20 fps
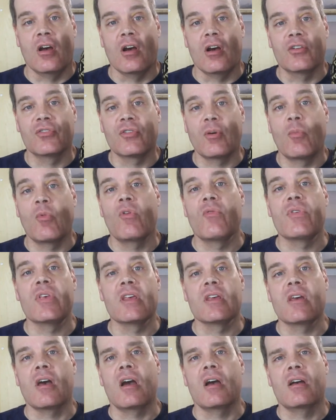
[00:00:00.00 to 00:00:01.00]
some of
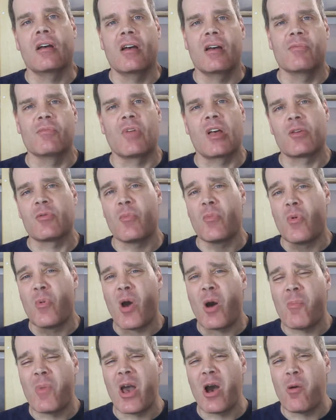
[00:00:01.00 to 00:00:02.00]
the like
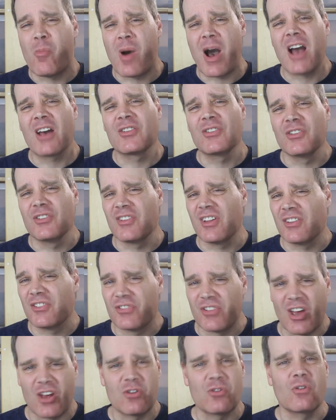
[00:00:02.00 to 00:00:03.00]
mailboxes,
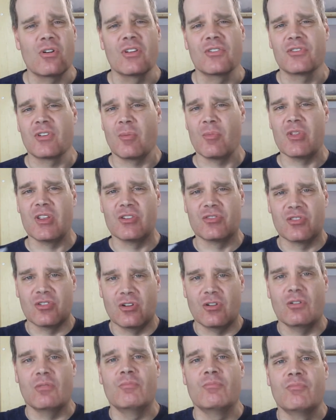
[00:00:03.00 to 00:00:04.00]
etc., and some of these
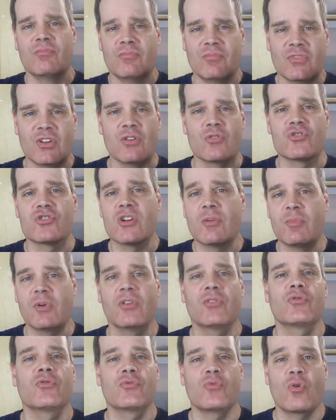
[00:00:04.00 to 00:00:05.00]
little, you know,
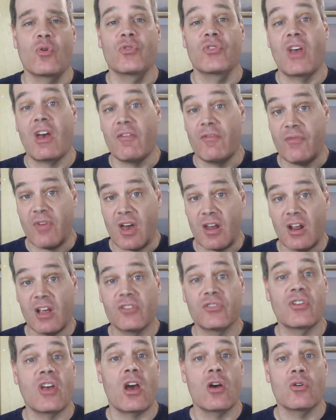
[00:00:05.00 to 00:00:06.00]
shipping stores have
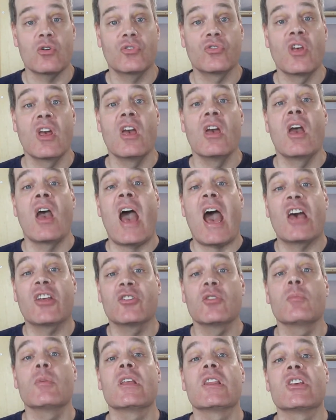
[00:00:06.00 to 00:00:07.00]
FedEx counters. Has
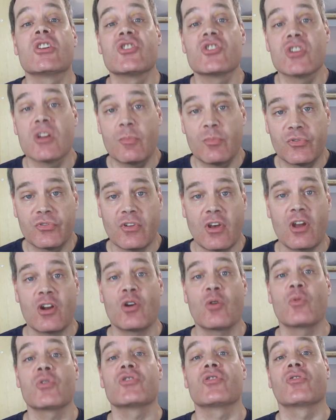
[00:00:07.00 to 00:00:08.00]
to be the ship
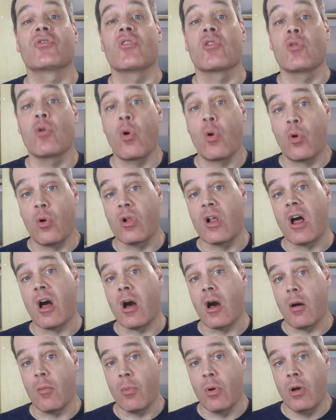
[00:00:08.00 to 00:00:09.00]
center, which is a local
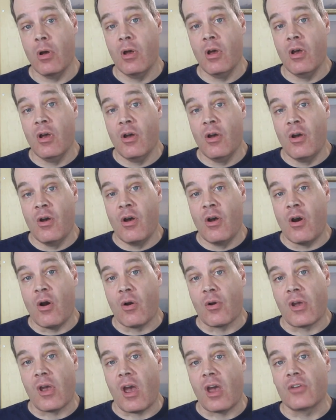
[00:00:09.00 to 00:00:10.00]
hub.
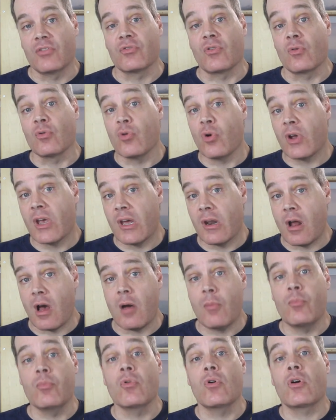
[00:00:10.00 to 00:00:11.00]
Okay, so look it
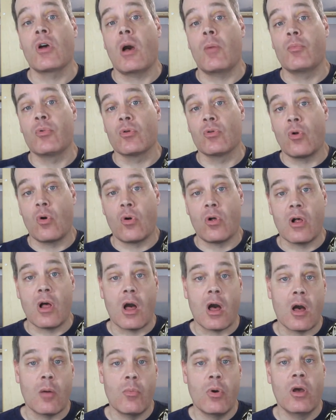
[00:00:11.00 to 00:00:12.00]
up. Look up your local
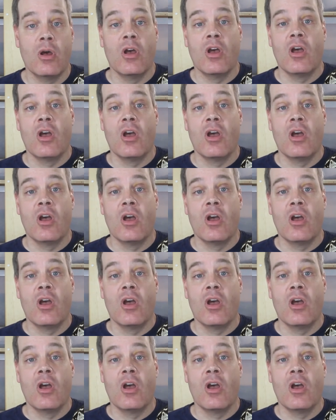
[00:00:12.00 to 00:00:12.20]
hub.